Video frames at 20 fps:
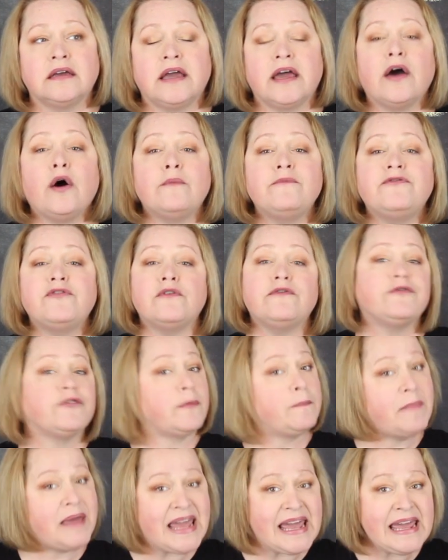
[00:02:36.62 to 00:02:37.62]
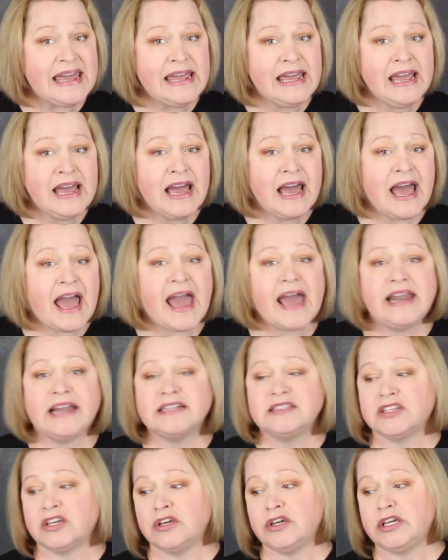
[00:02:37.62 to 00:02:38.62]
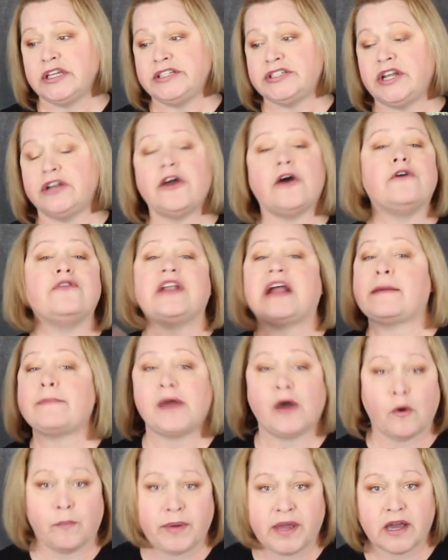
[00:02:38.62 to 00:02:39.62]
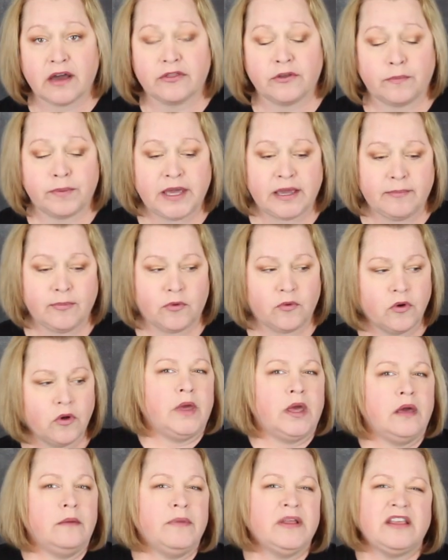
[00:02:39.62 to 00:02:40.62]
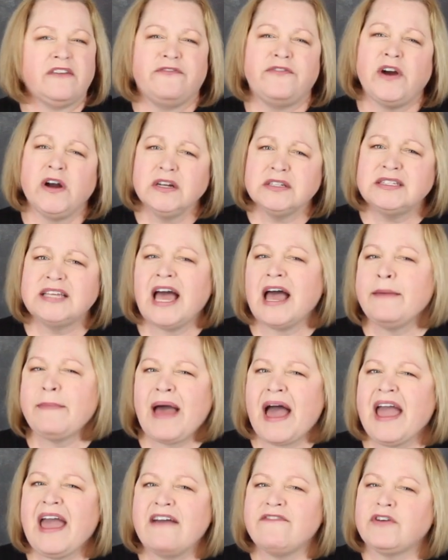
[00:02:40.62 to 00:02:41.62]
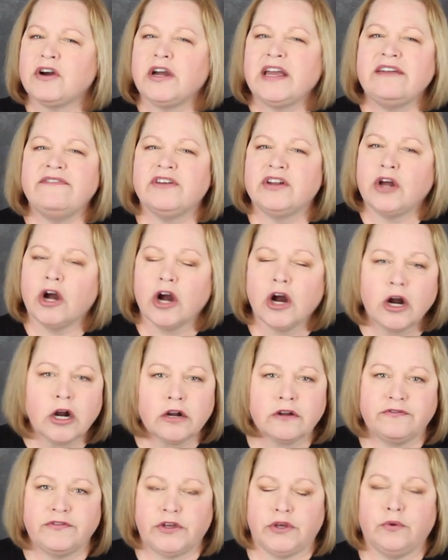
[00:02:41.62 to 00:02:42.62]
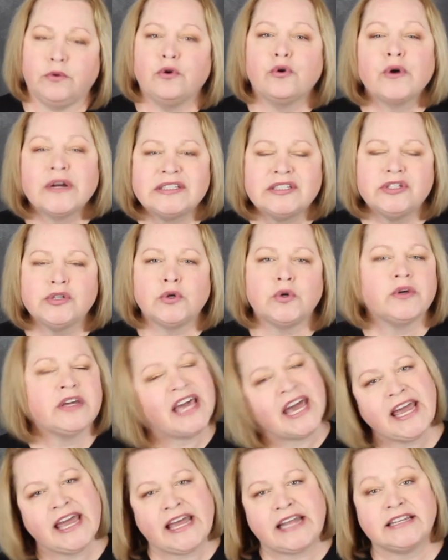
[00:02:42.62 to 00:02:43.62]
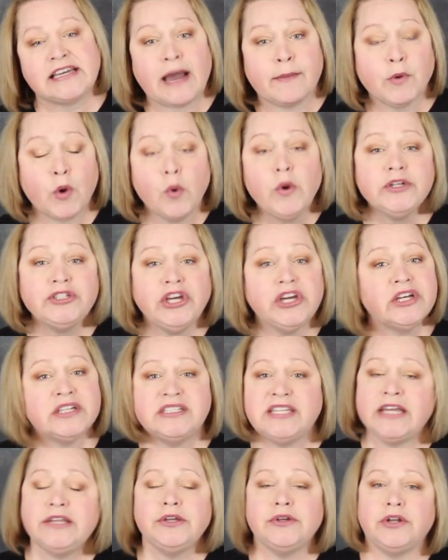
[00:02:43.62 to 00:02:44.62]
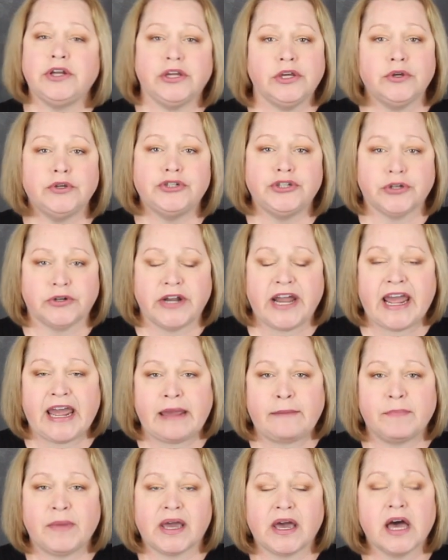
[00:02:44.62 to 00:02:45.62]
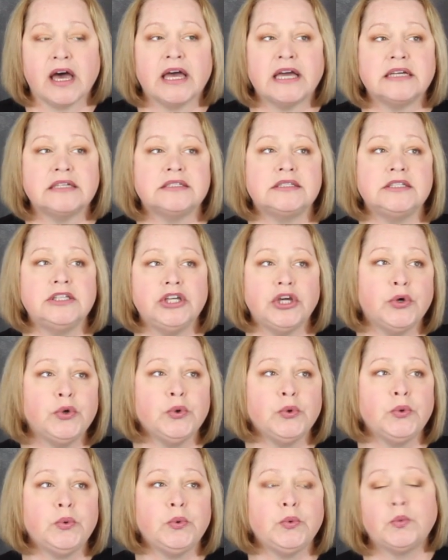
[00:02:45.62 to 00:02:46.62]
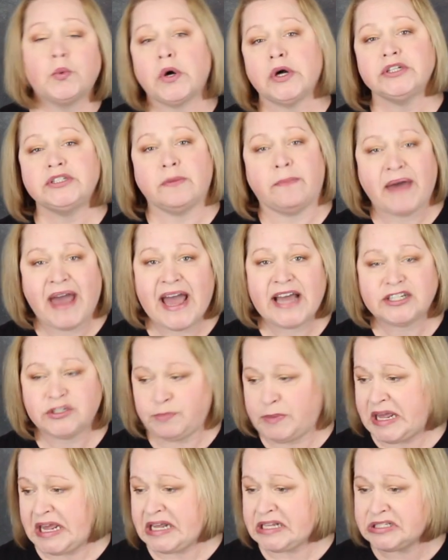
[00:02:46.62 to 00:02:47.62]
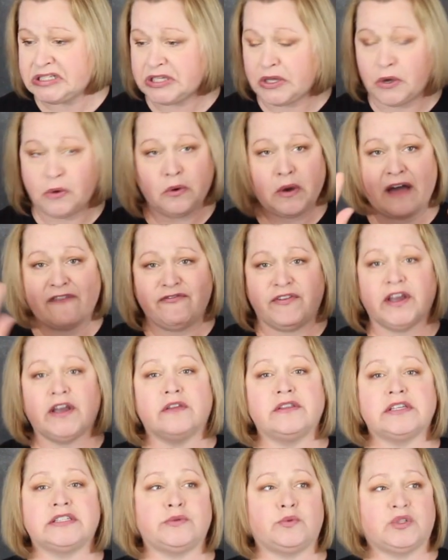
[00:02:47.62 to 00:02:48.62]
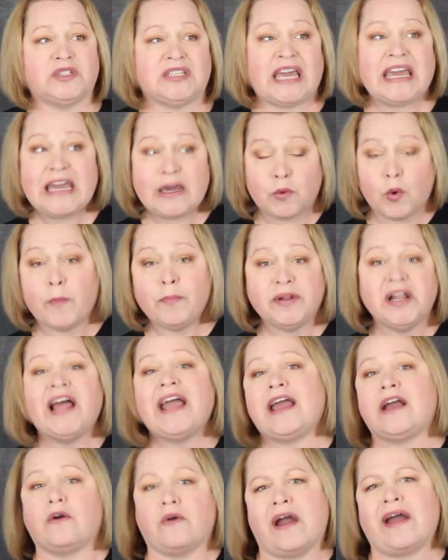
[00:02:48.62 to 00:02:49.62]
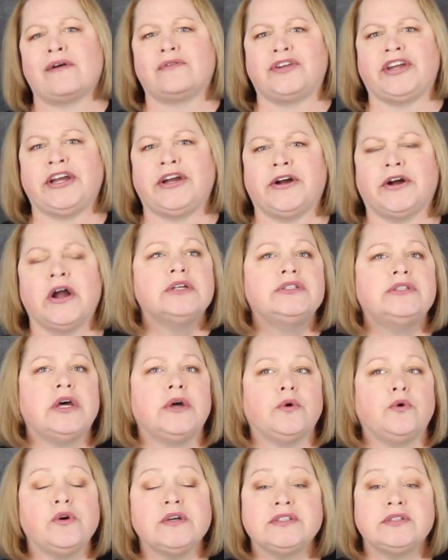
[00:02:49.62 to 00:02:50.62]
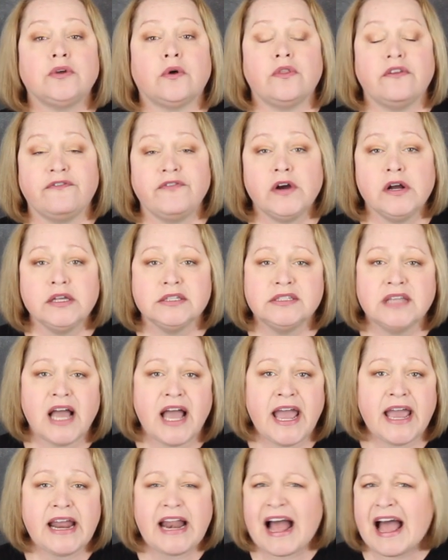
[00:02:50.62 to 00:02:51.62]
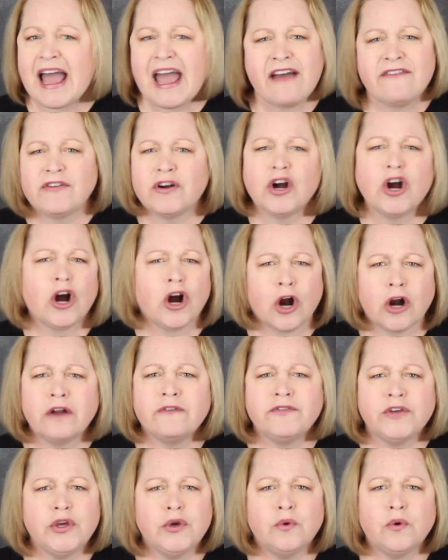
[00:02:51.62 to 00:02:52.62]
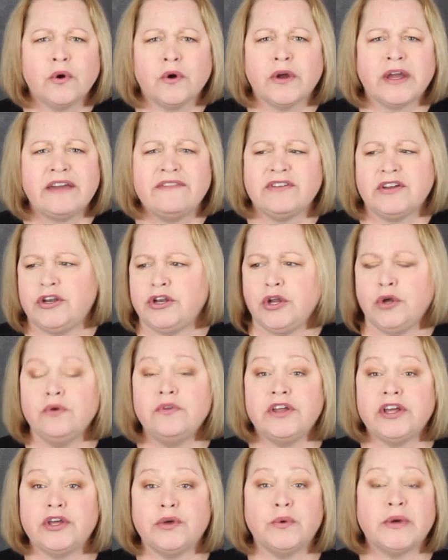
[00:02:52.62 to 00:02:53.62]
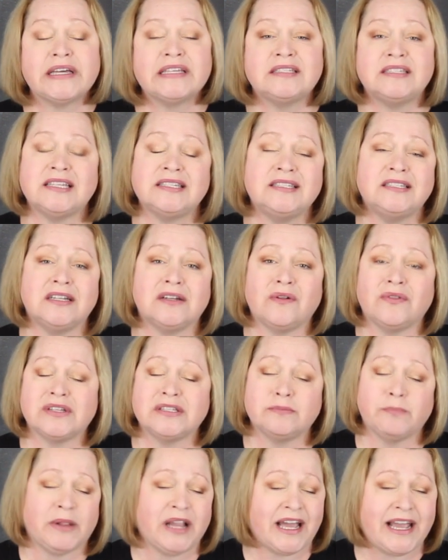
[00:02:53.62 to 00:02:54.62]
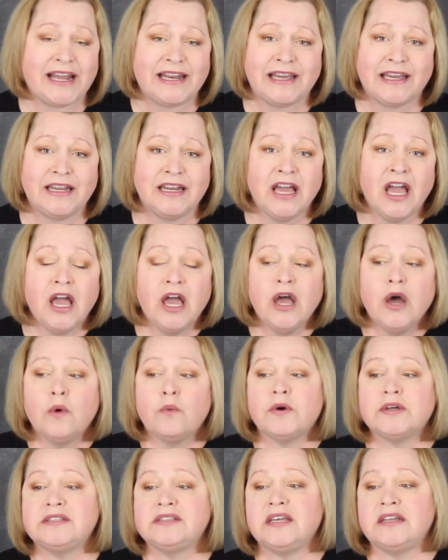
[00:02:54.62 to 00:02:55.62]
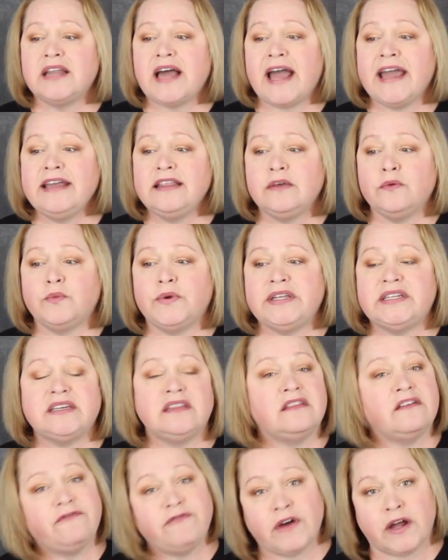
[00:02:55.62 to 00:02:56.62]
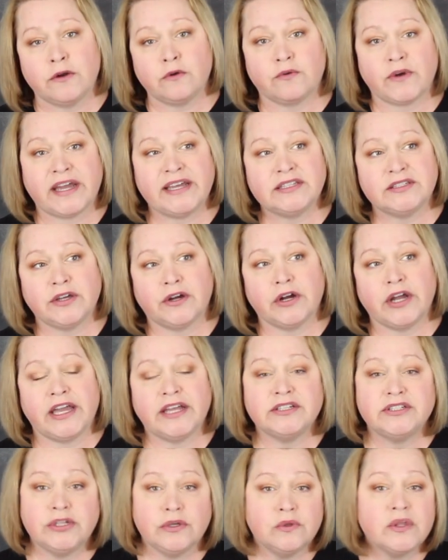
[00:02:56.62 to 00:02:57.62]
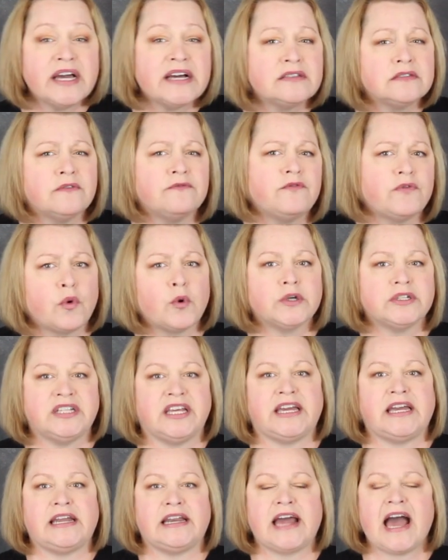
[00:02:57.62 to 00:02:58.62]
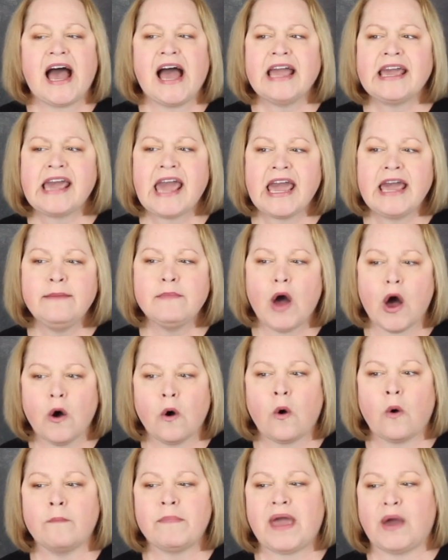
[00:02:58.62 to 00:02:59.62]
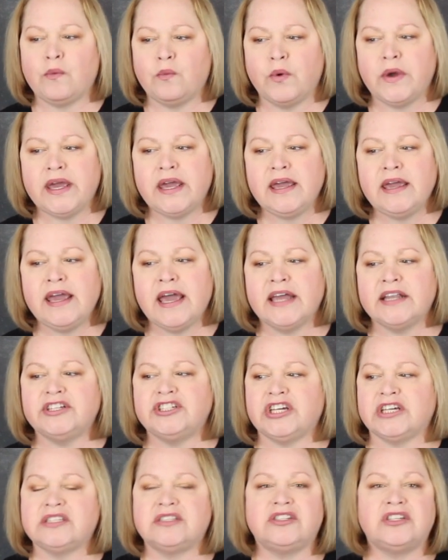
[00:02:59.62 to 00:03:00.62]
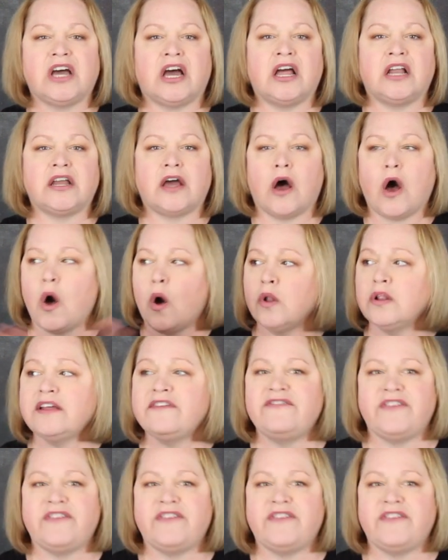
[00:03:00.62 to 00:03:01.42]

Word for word: helpful for me and it's good to know that I'm helping other people. But the first time I ever even heard of you, Chrystal Kent, I'm going to continue to use your name because you want to bash me, so I figured this was equal playing ground here. So Chrystal, the first night I ever heard of you or even knew that you existed on this planet was the night that we did the fundraiser in 2014. I came home and we had just done a whole